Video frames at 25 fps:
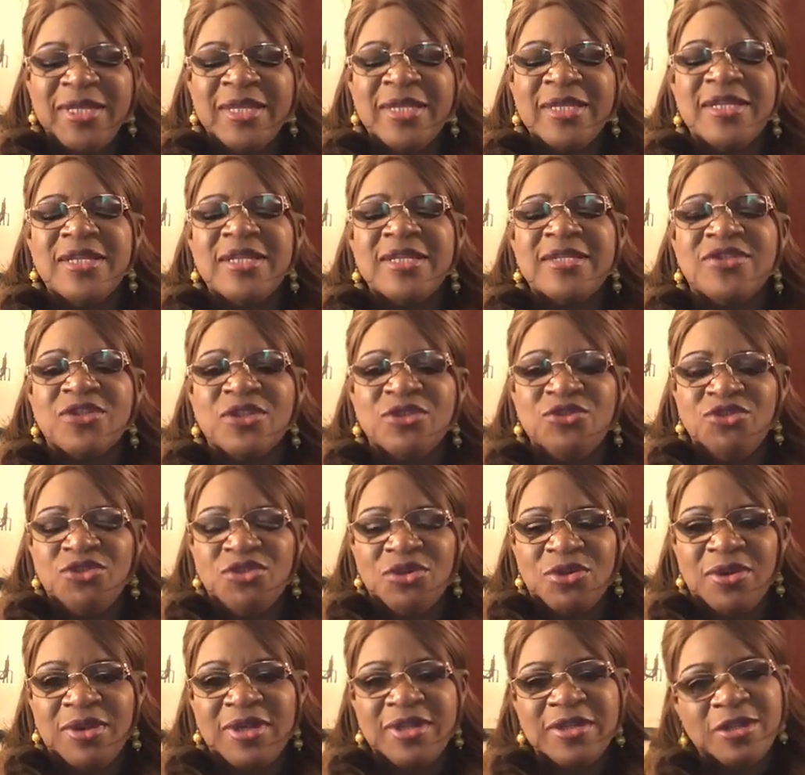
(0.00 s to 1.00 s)
It is a
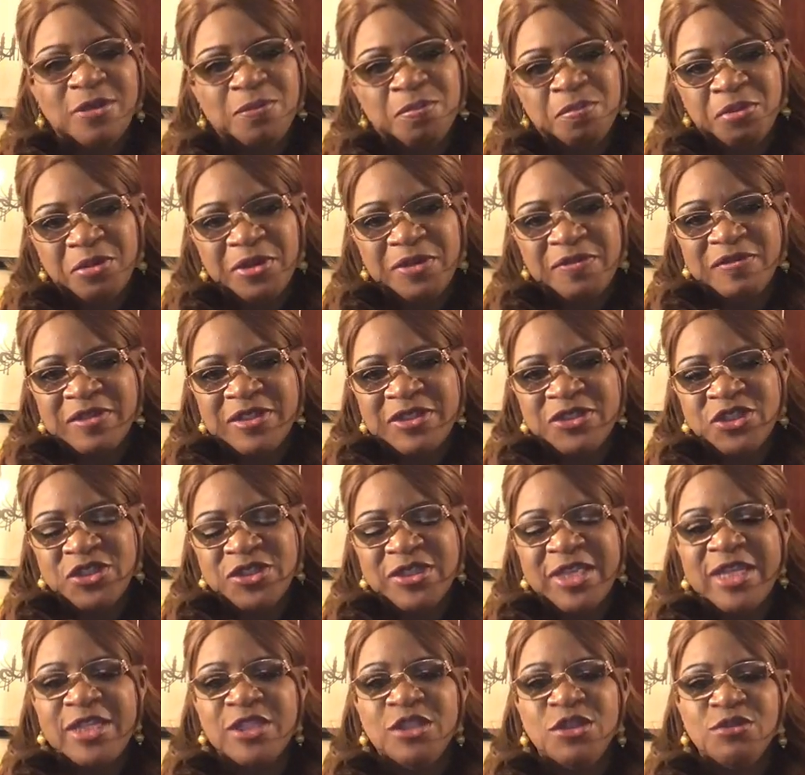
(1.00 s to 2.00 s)
joy and a privilege.
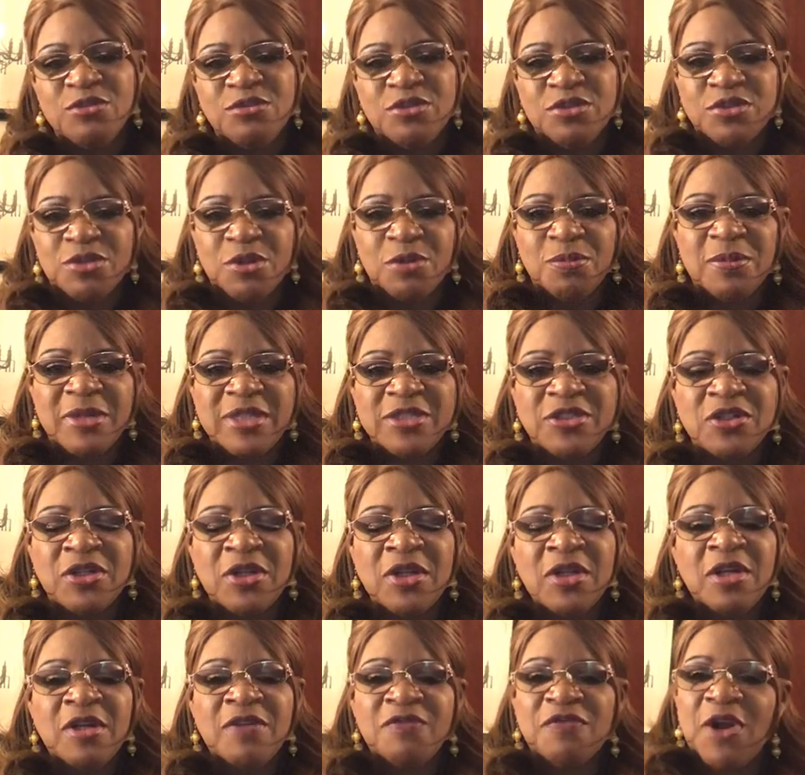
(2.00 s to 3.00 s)
Thank you so much
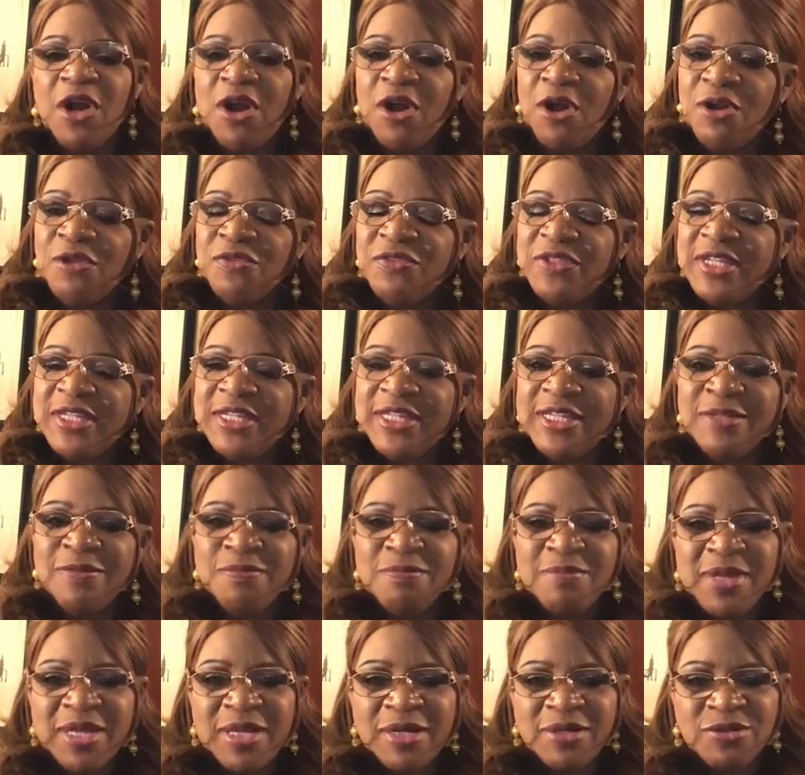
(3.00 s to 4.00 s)
for all the
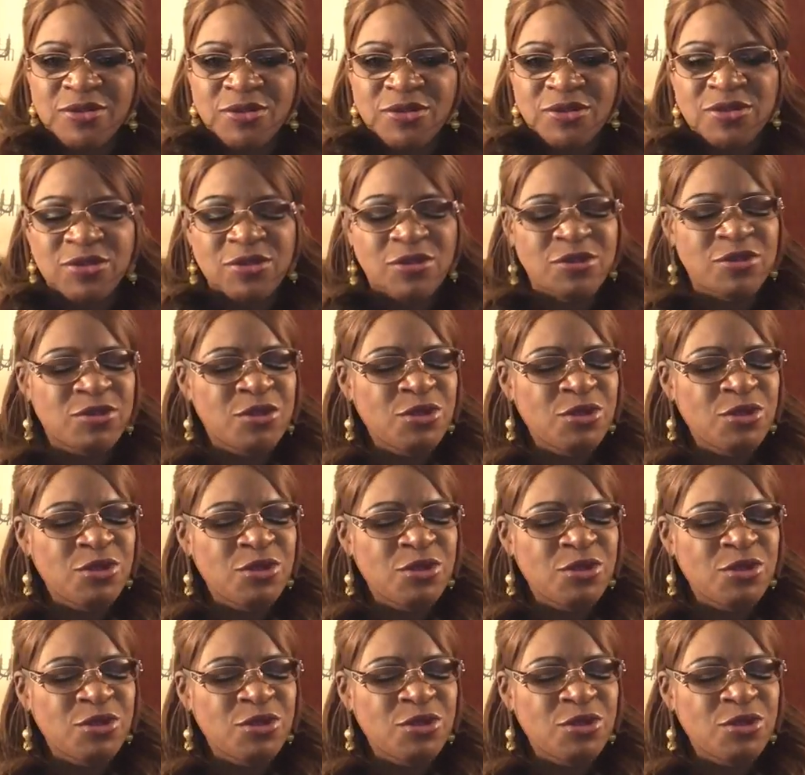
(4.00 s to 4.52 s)
emails.